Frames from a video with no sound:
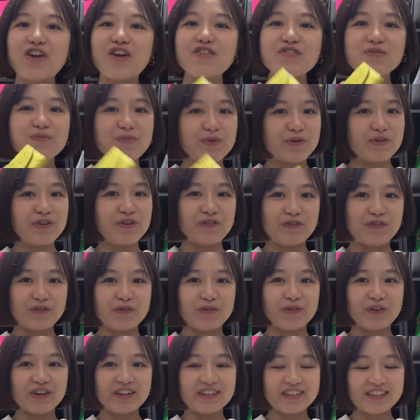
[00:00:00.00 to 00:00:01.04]
beautiful
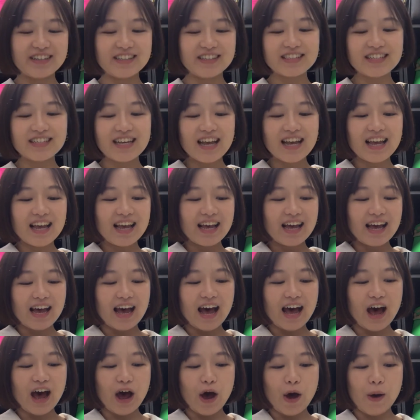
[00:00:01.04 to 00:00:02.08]
wallets,
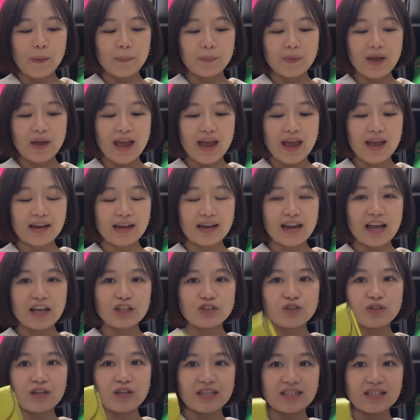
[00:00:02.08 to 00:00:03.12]
and as
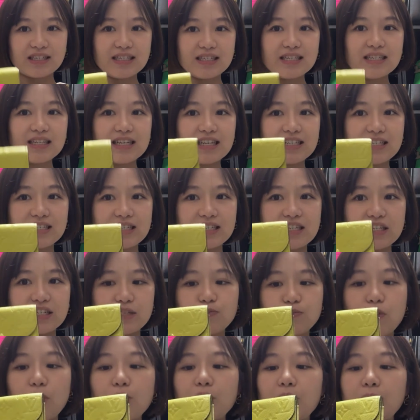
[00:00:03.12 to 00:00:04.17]
you can see, this is
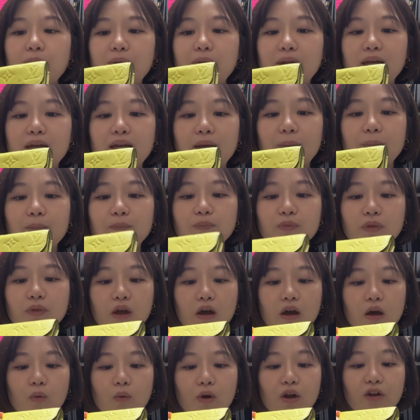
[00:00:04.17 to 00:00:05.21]
probably
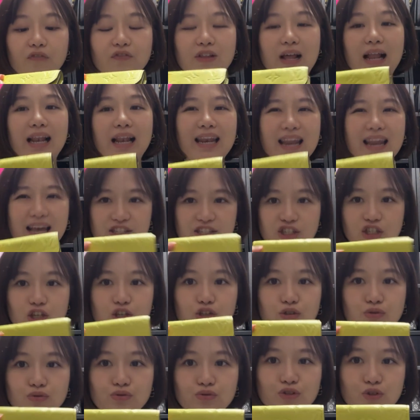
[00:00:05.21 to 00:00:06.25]
one of the lesser
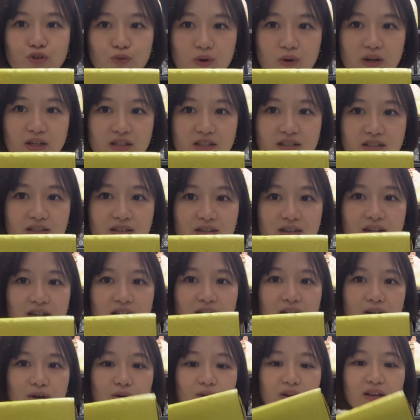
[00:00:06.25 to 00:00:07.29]
used one.
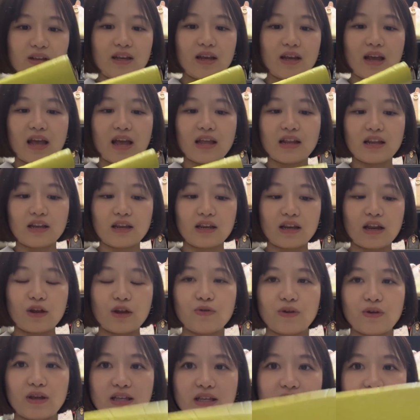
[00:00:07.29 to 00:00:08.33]
Okay, and
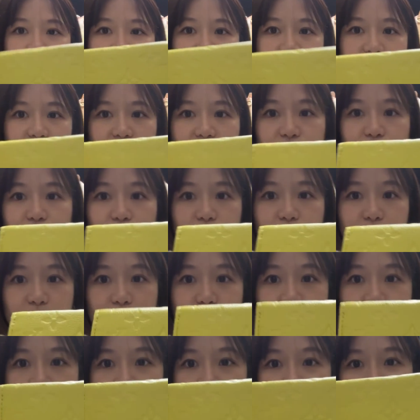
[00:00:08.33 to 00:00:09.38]
you can see from the
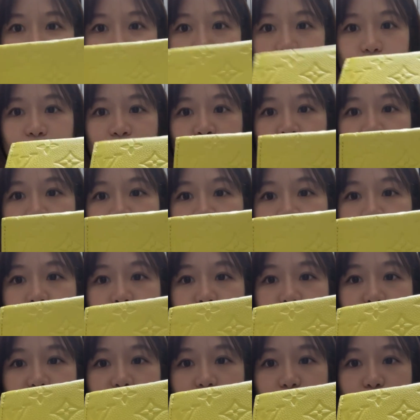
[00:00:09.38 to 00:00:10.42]
back that
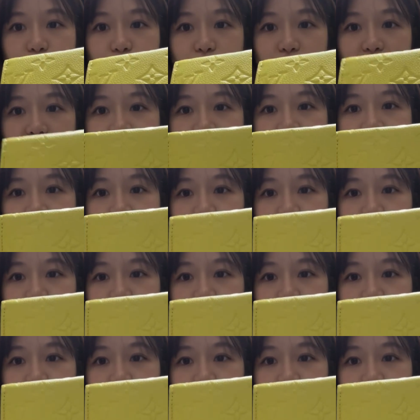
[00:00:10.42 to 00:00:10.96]
the prints are